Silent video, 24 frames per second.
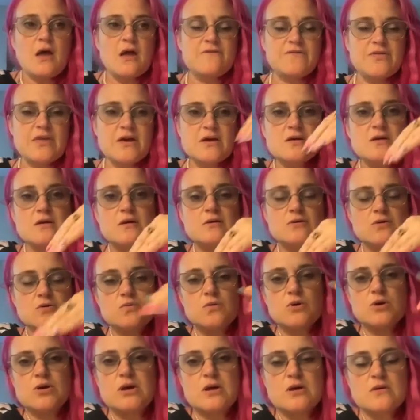they can get to
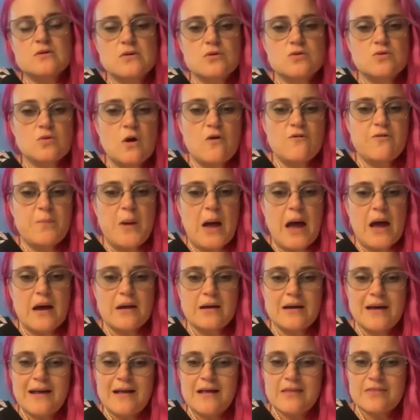where he is a
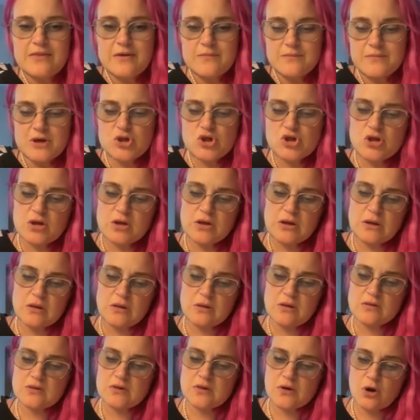12-pack, the mission
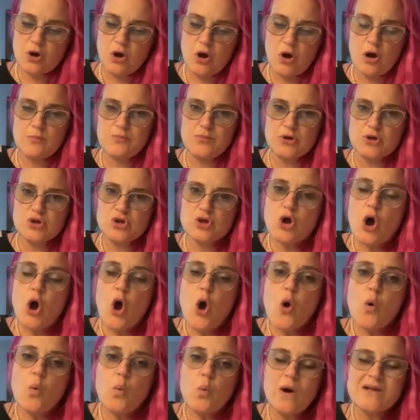is accomplished.
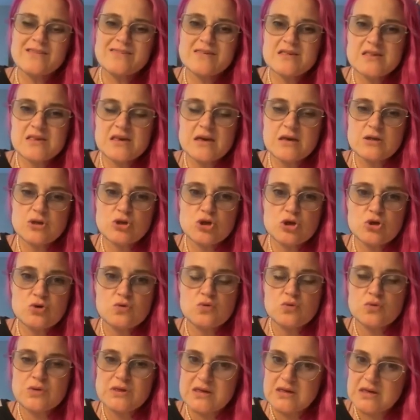What does he
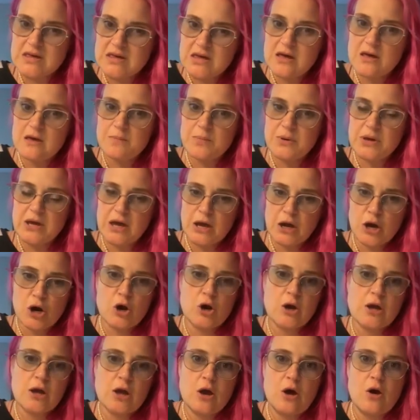do to keep
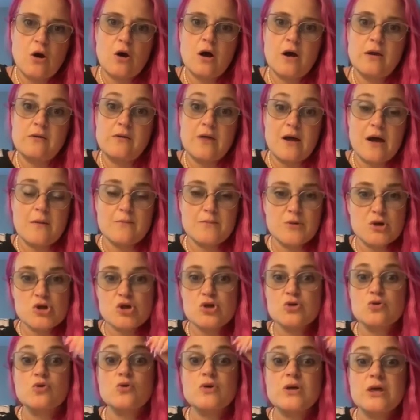carrying on that
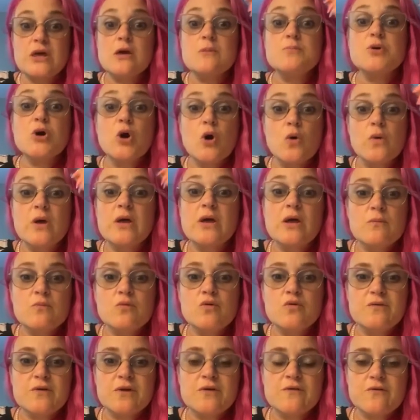mission or keep going and
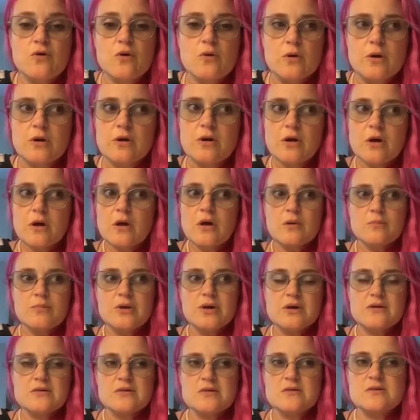moving forward?
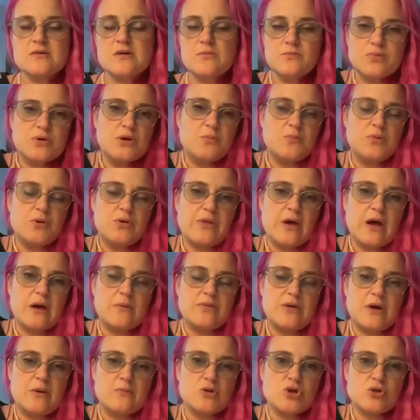Because to some people,
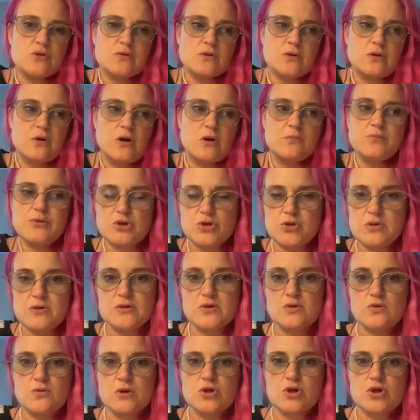that mission's accomplished. He's
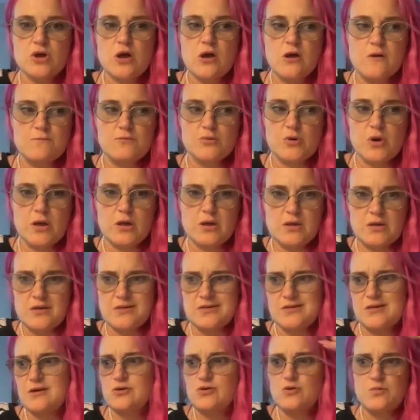in great shape, right?
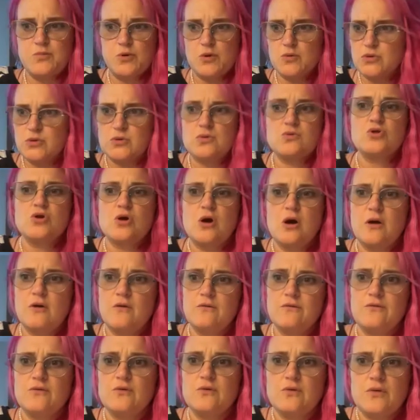He's like your poster
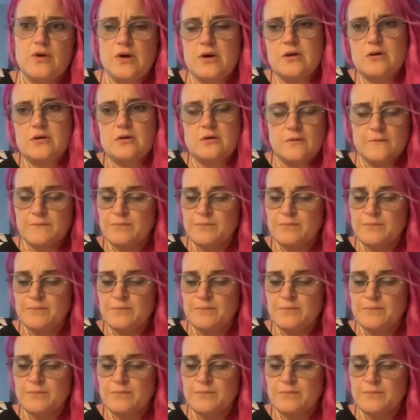child for like,